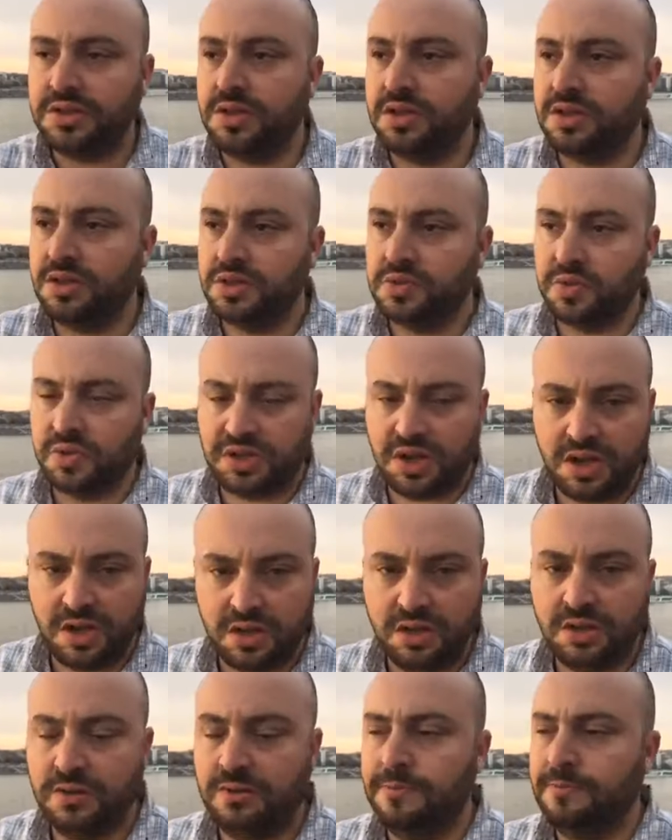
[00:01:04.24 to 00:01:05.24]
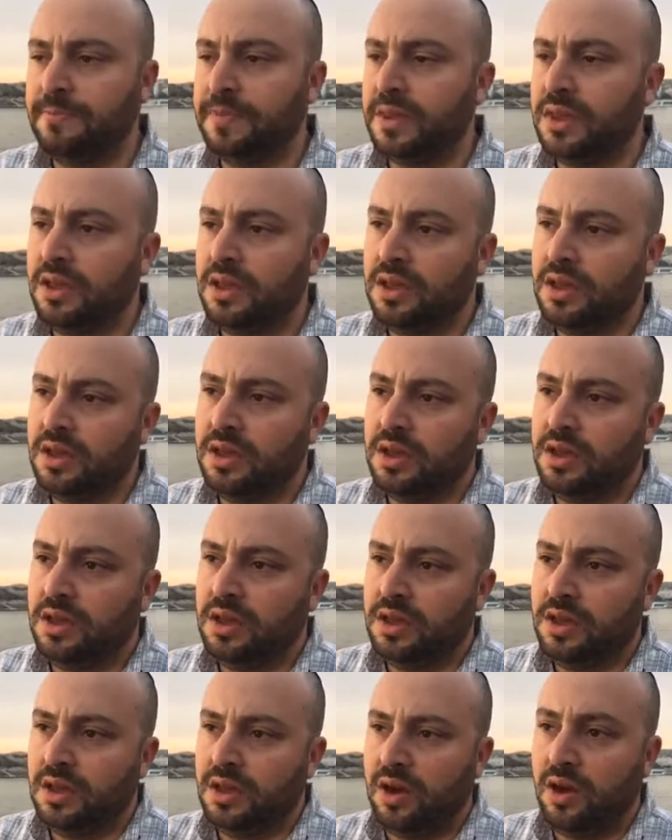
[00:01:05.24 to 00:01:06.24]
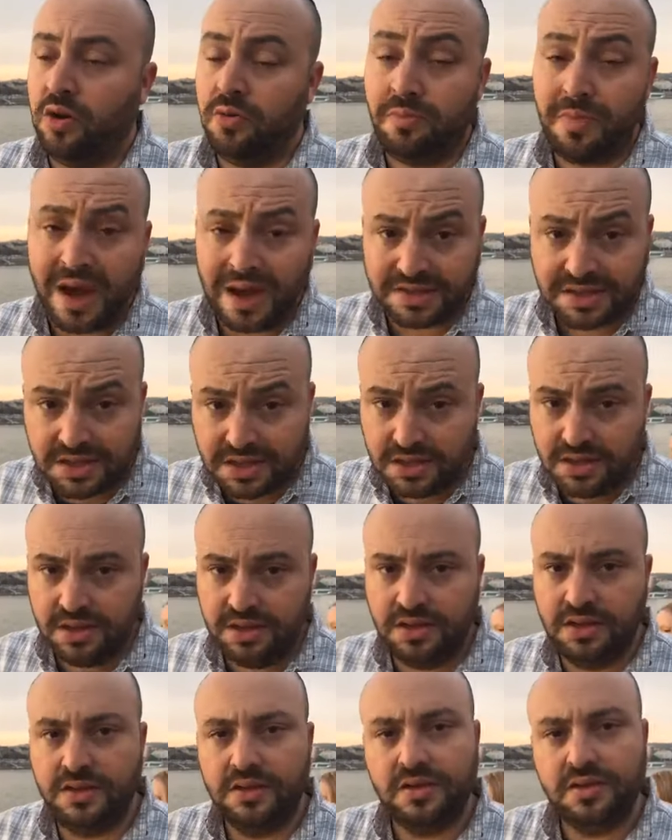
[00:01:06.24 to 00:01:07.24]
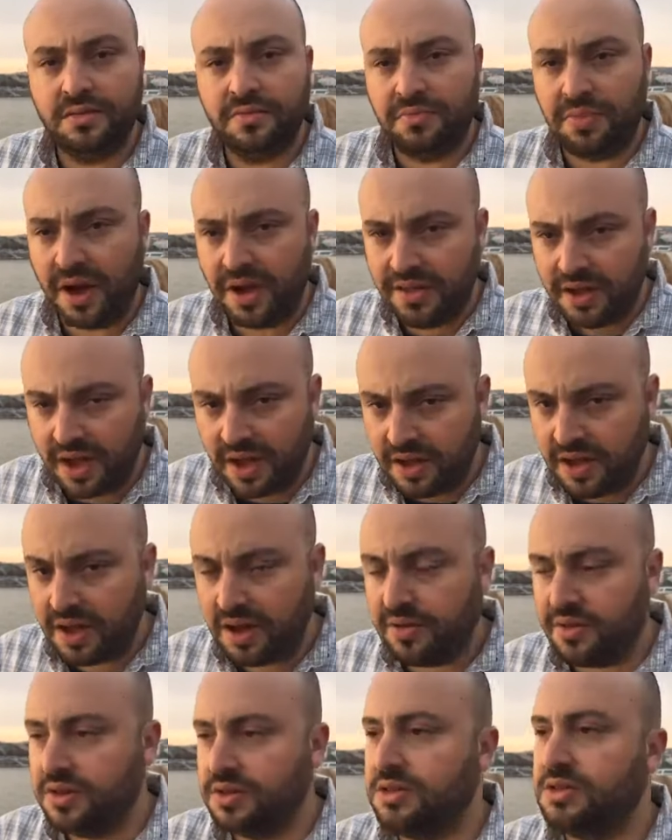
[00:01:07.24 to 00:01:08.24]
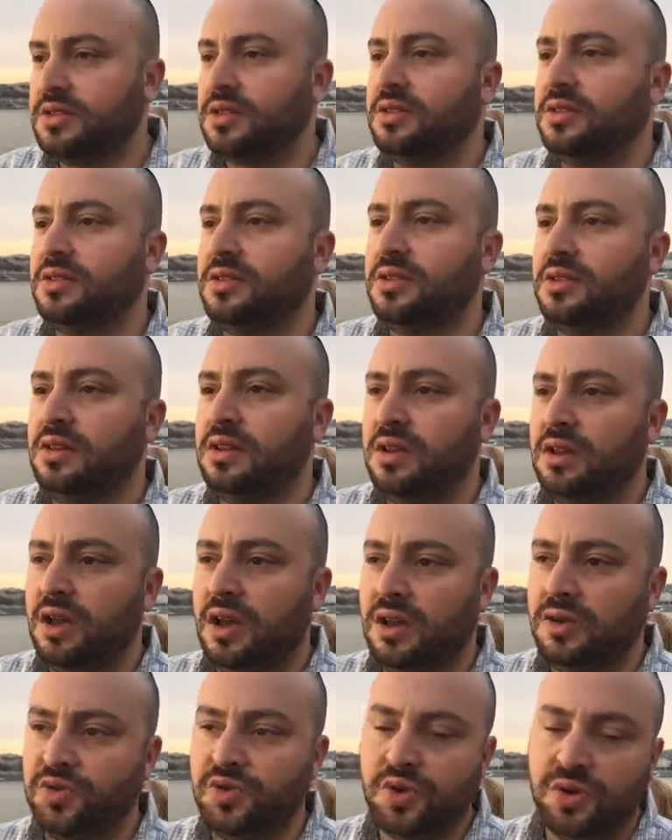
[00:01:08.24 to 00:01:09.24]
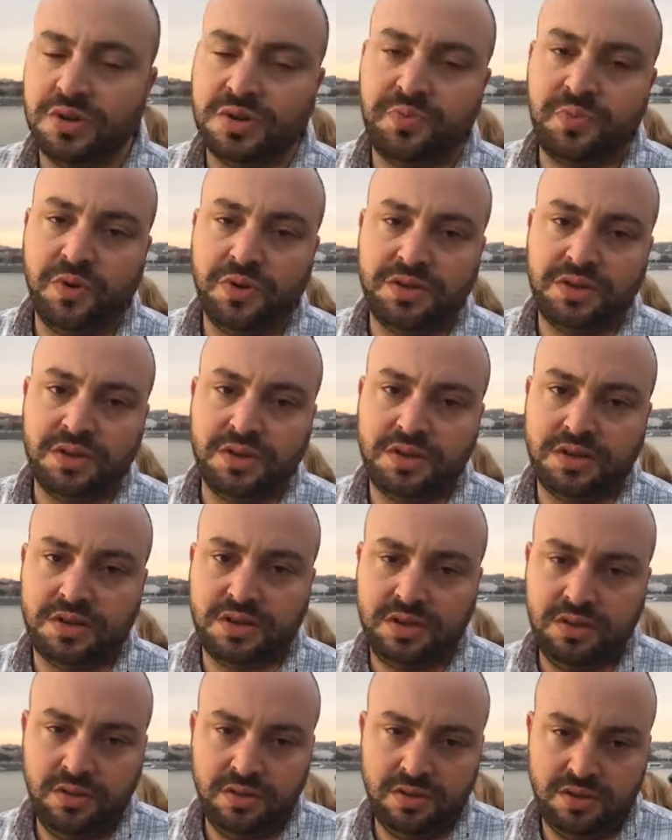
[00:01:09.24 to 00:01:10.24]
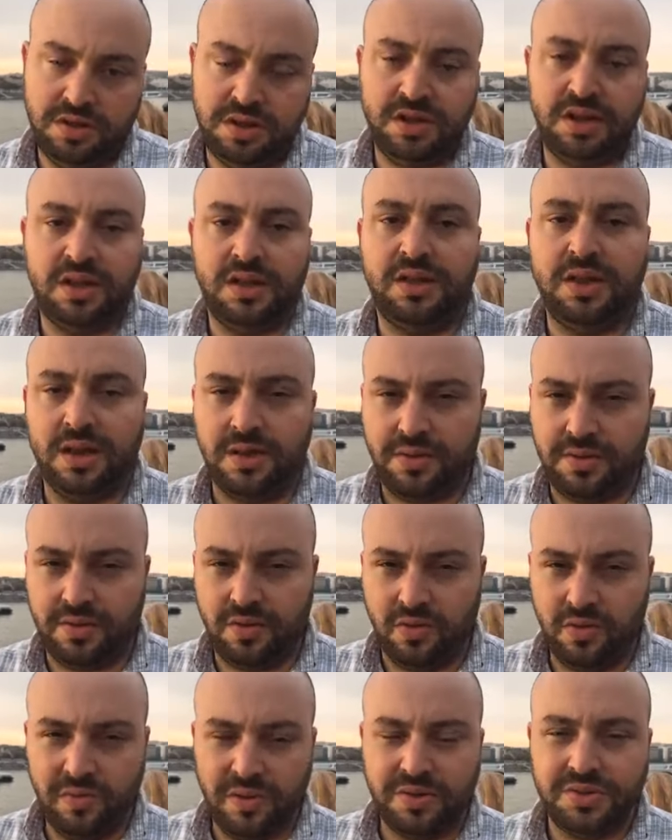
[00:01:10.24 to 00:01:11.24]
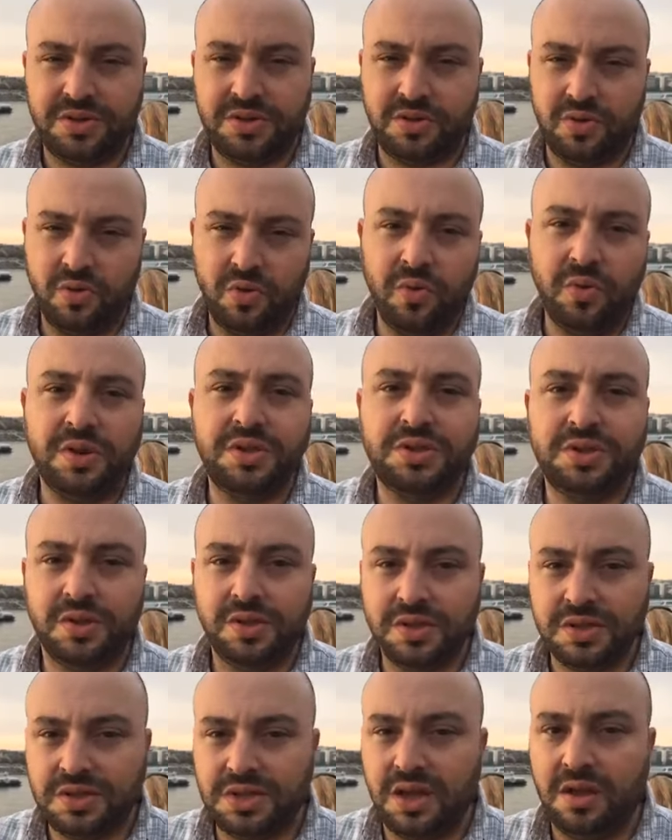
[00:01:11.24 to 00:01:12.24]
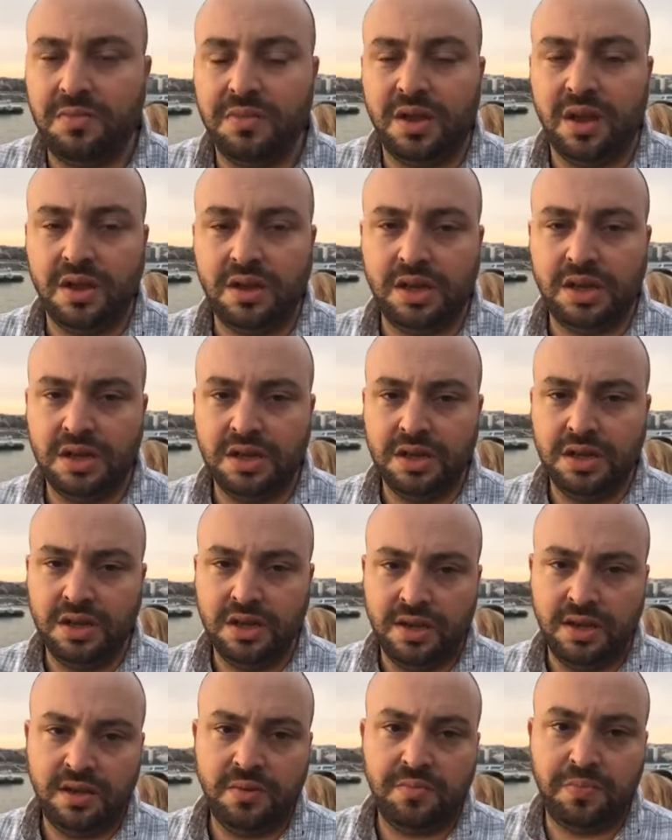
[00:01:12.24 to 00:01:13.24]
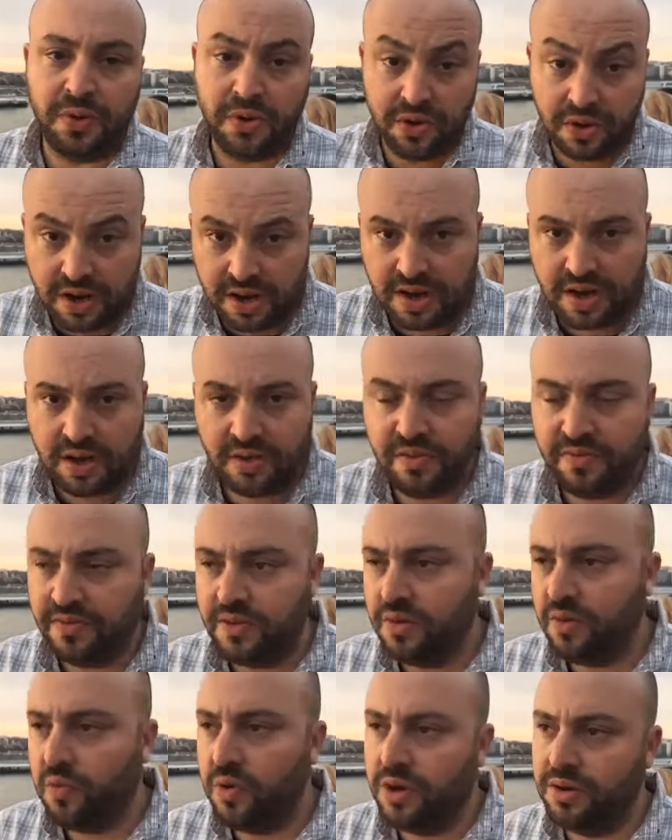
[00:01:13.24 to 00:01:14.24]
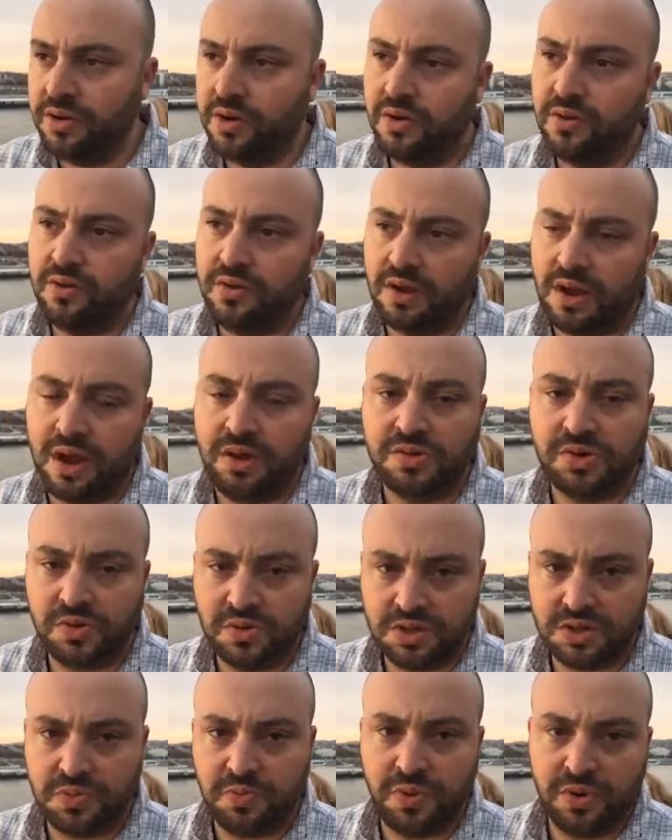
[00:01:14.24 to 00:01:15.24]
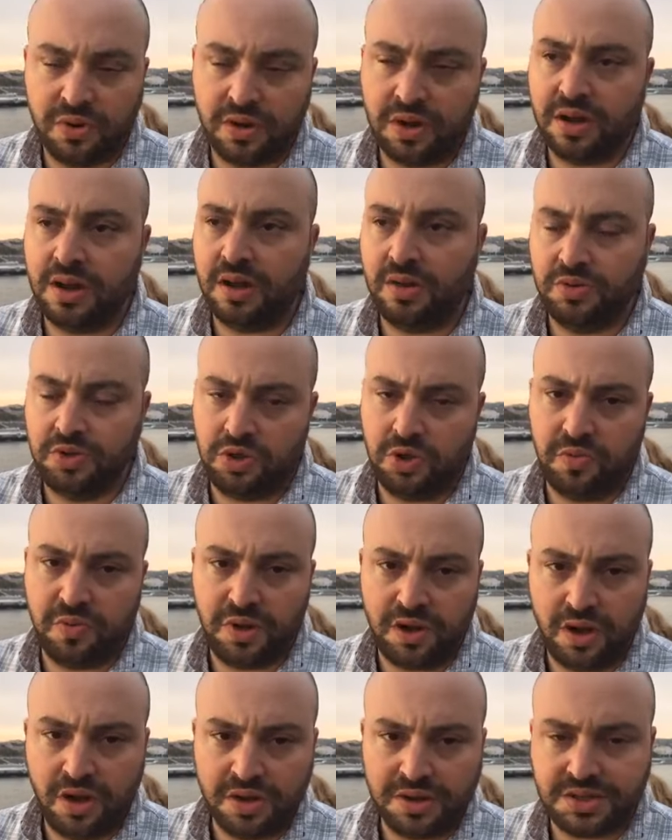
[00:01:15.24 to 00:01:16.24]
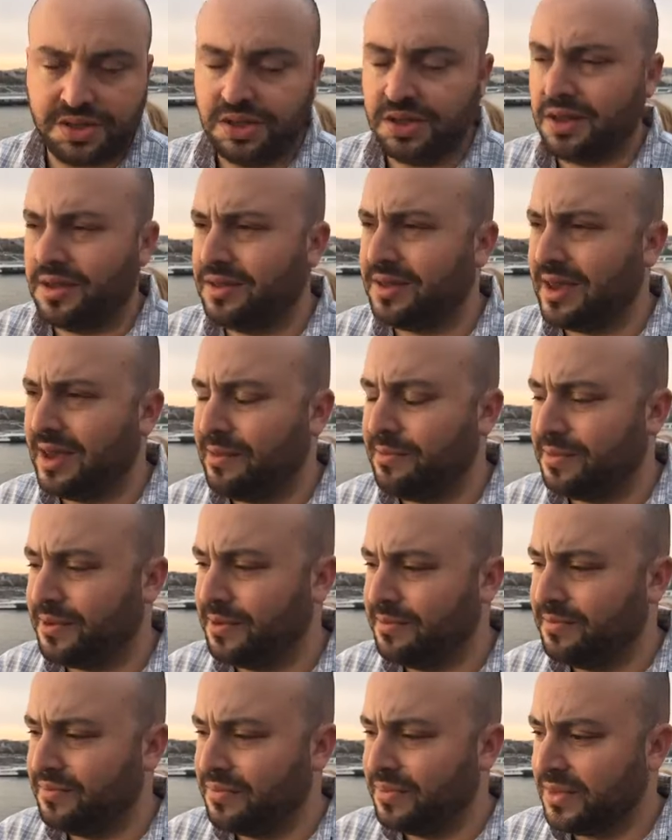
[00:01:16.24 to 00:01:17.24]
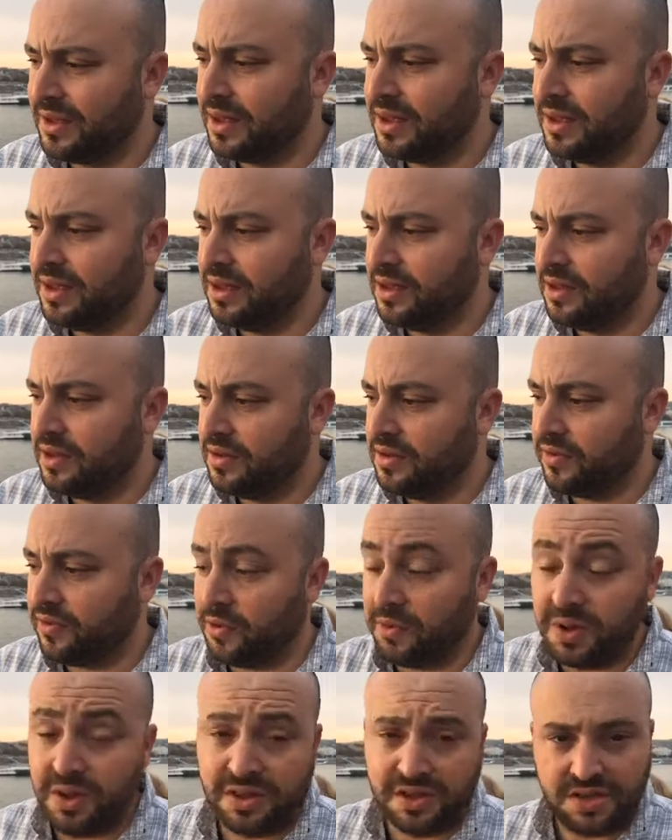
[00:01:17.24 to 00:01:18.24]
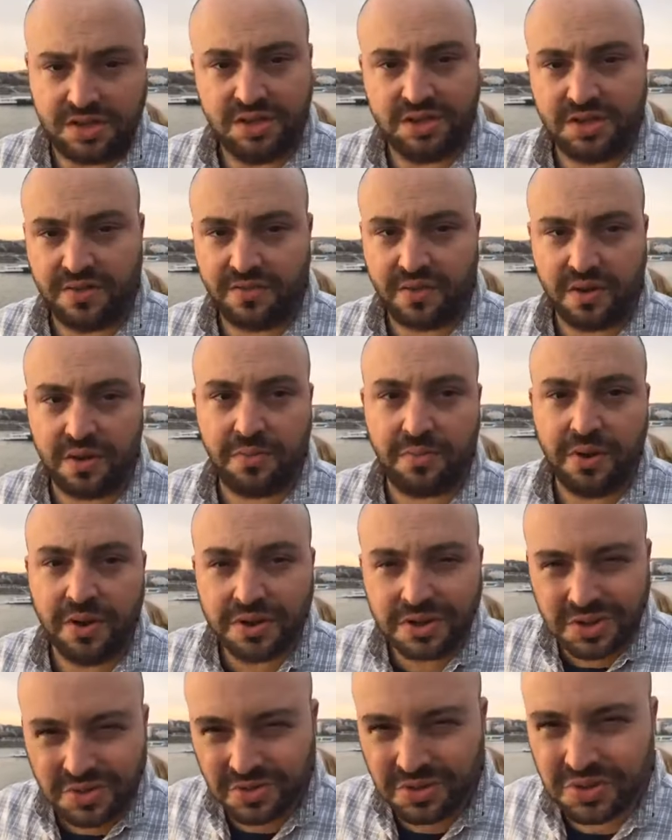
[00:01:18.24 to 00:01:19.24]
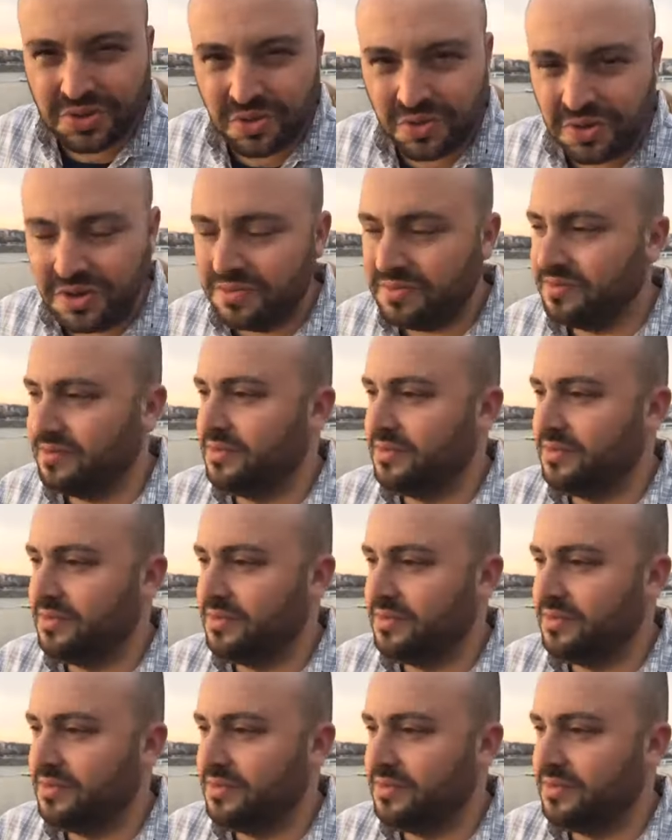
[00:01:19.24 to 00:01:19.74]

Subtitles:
cities were taken en masse by the Hungarians and transported to their death almost always on the same day in Birkenau, the well-known Auschwitz-Birkenau German Nazi death camp. For me, this is a very personal story.